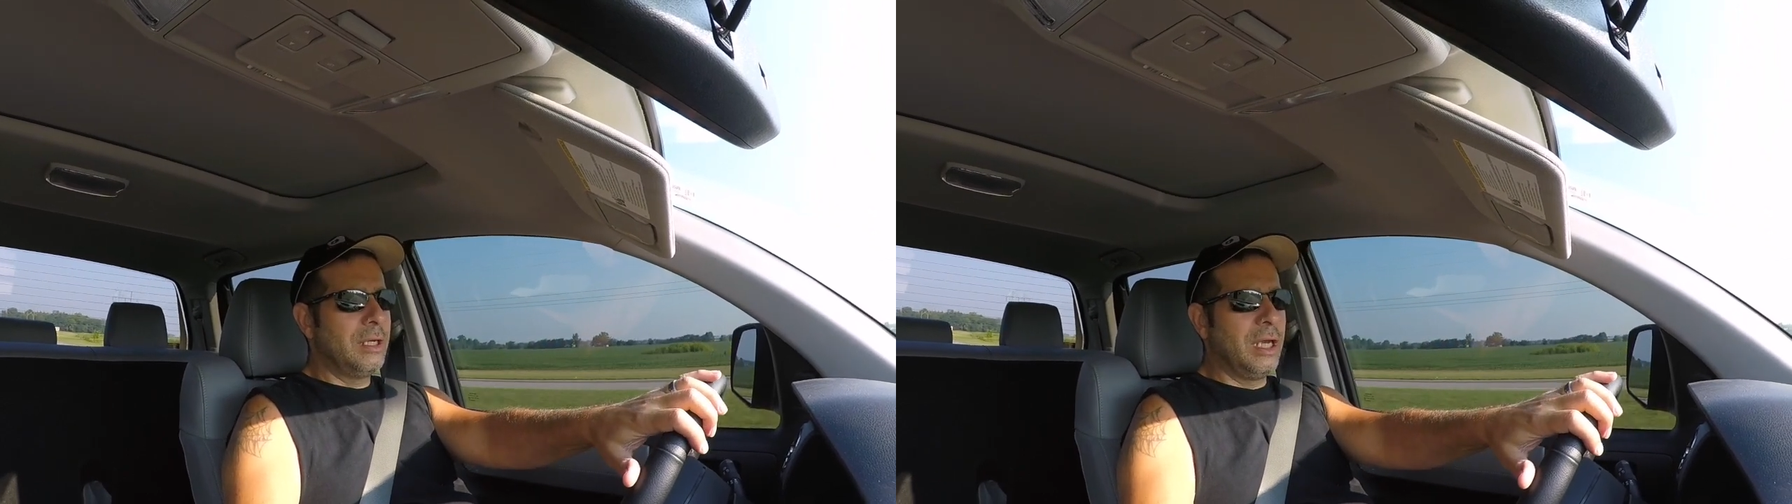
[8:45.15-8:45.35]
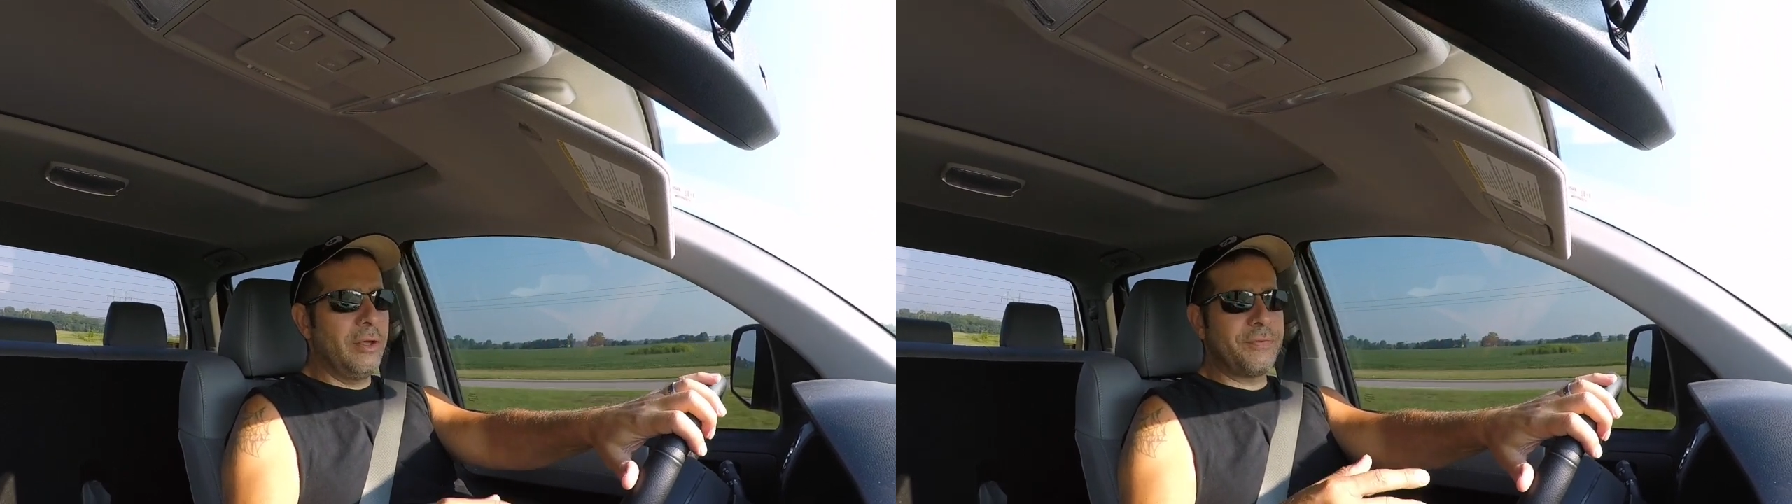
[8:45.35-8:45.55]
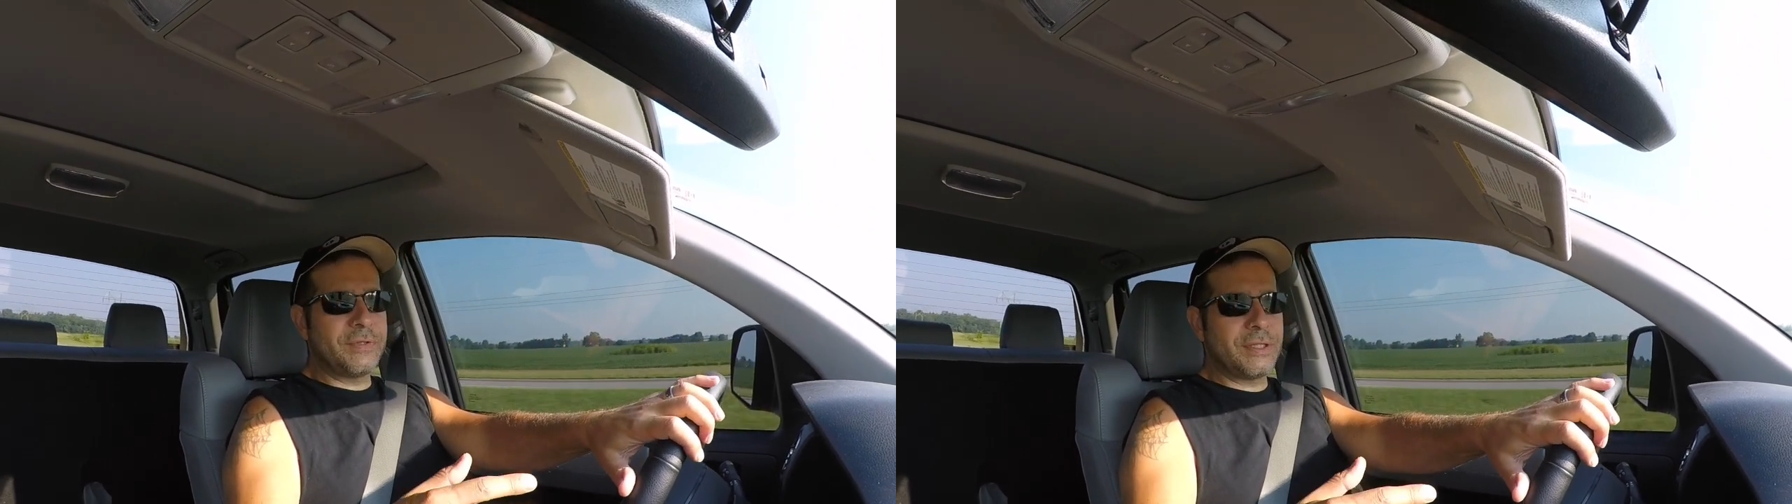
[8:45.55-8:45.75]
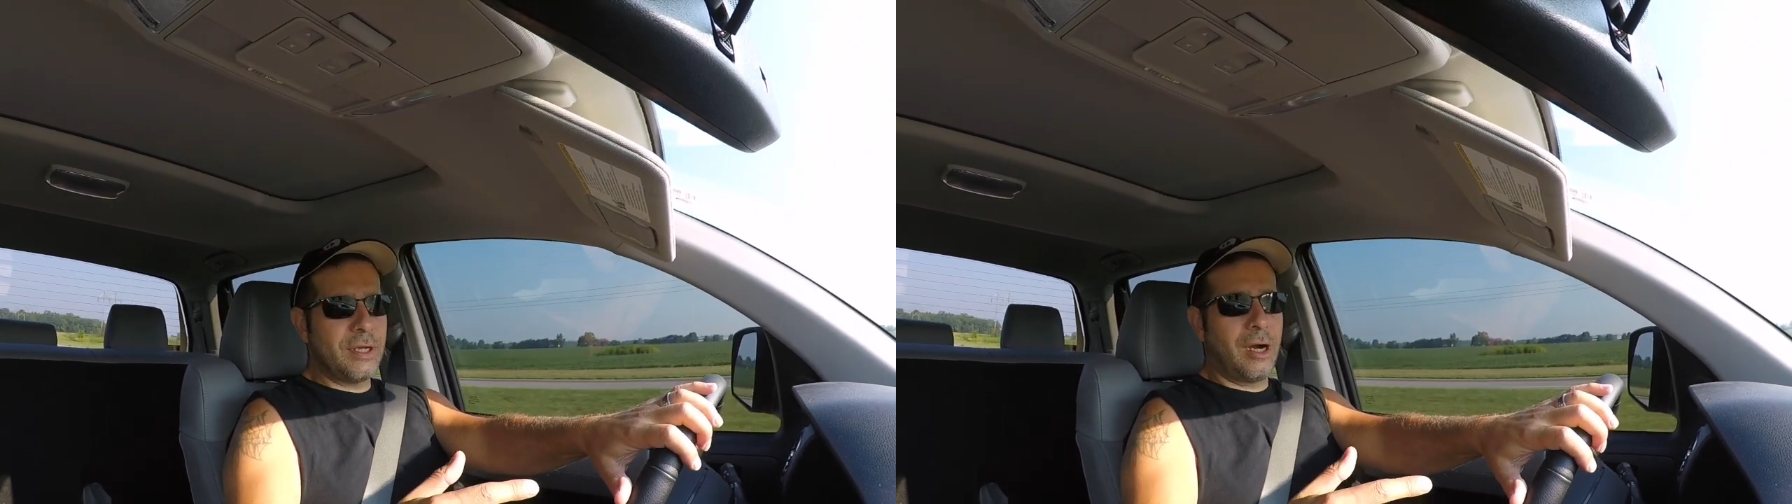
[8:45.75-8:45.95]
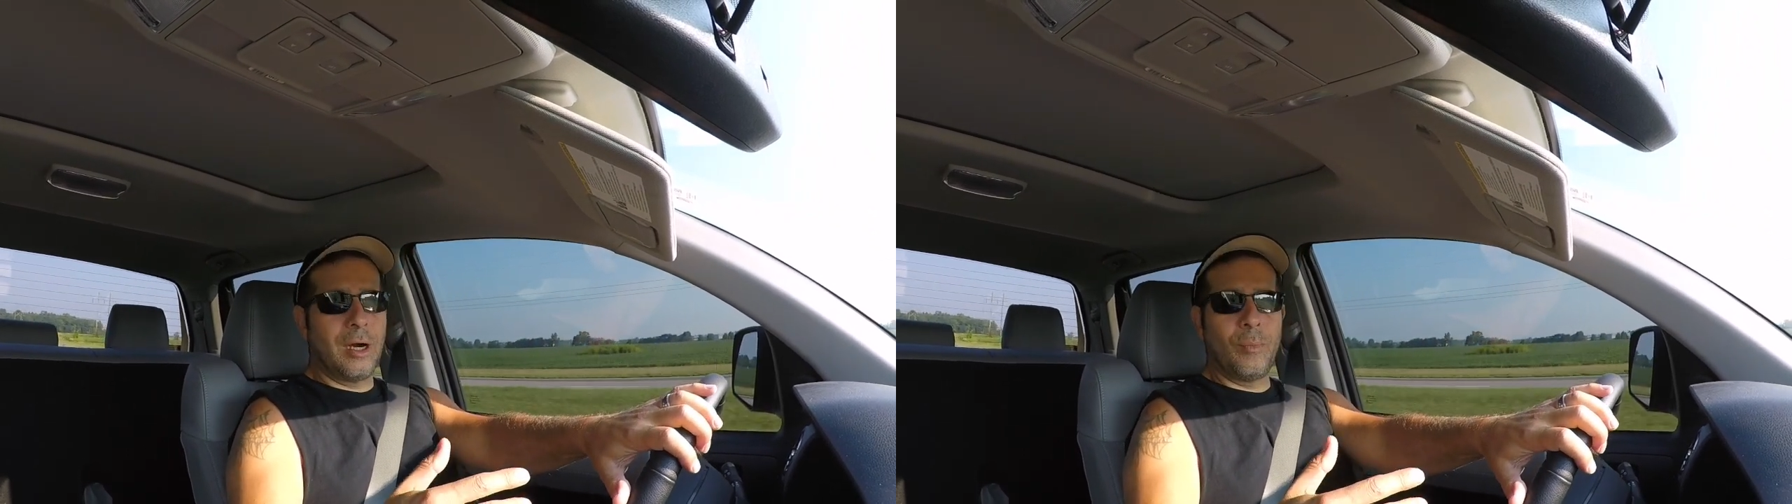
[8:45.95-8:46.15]
lifts
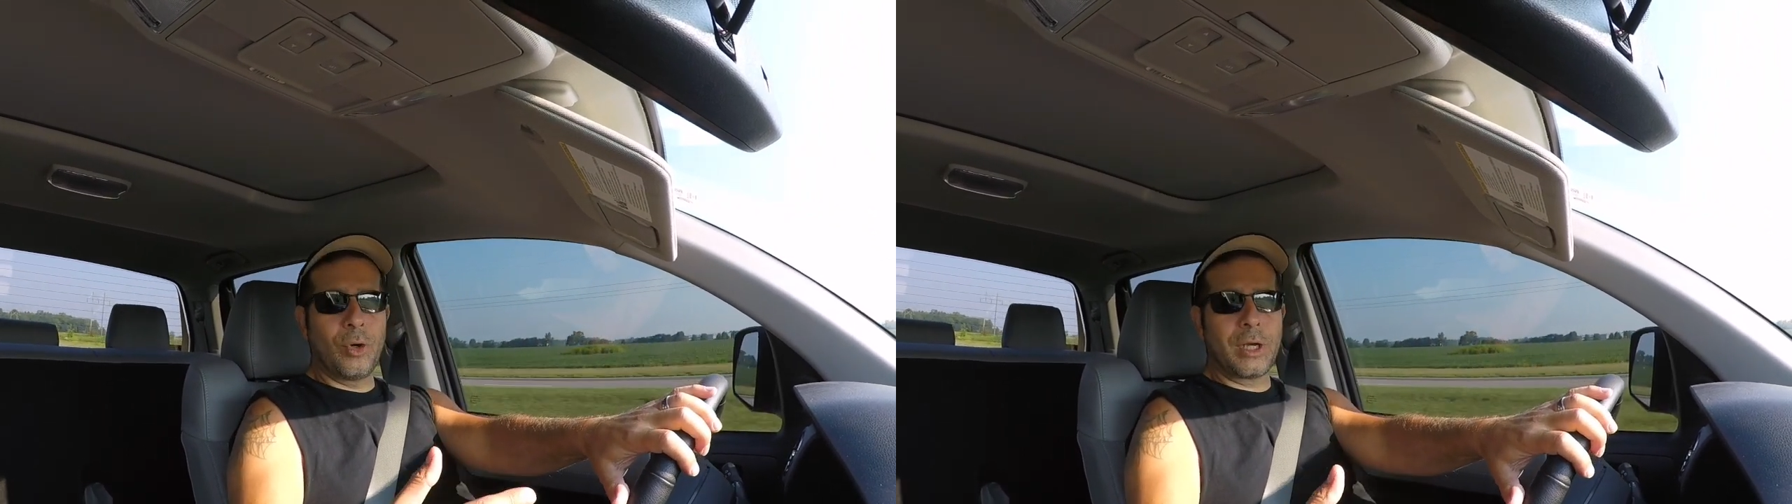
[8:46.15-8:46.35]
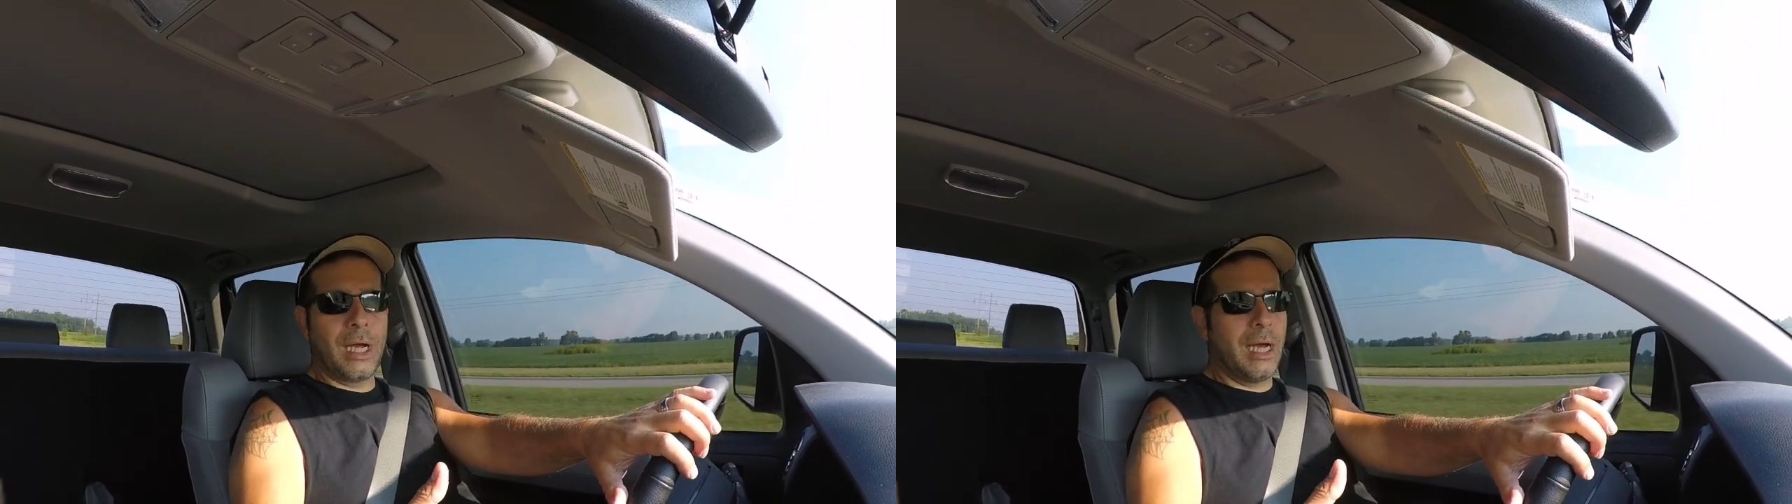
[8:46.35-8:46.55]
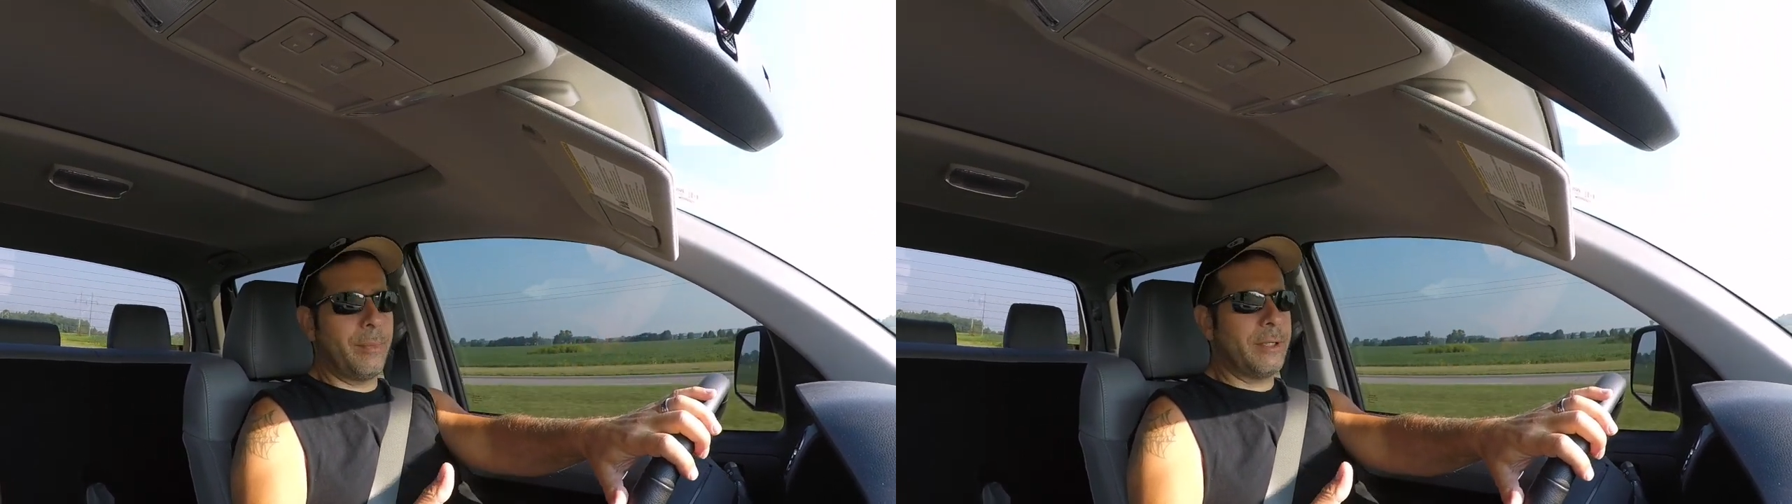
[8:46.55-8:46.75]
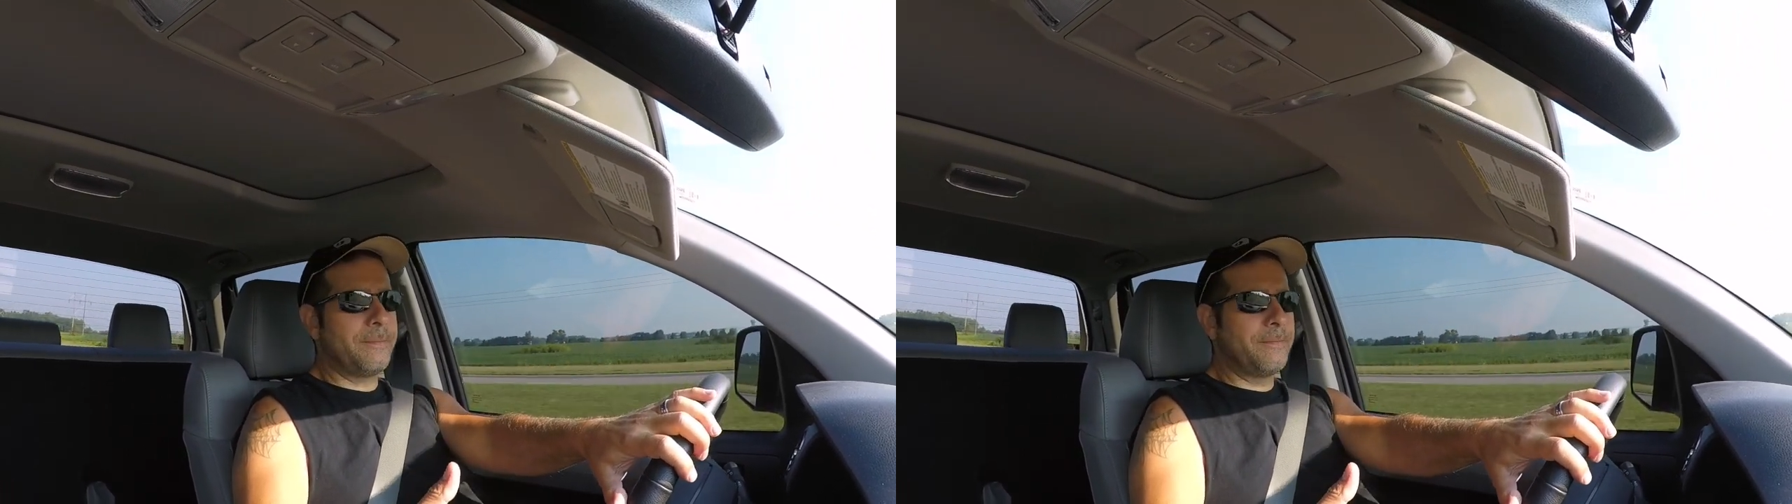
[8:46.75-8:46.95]
are more common.